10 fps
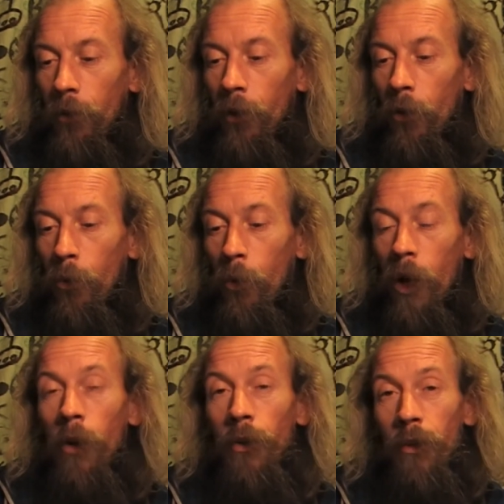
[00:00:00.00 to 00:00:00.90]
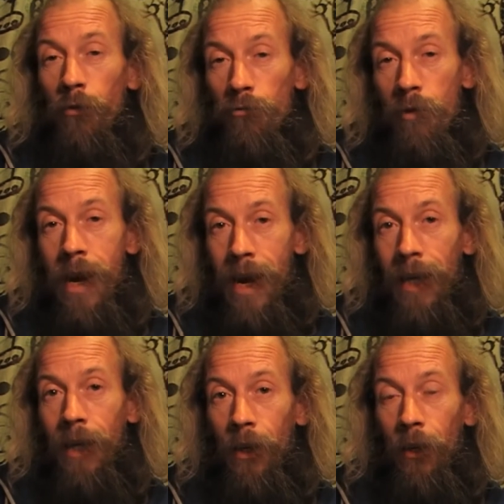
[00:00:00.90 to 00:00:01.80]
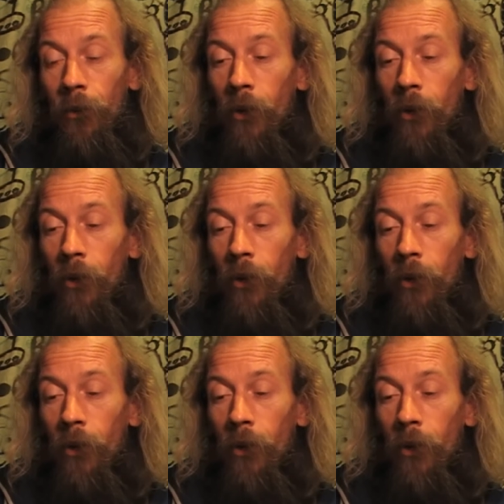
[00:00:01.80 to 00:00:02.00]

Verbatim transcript: you know, the world is really going to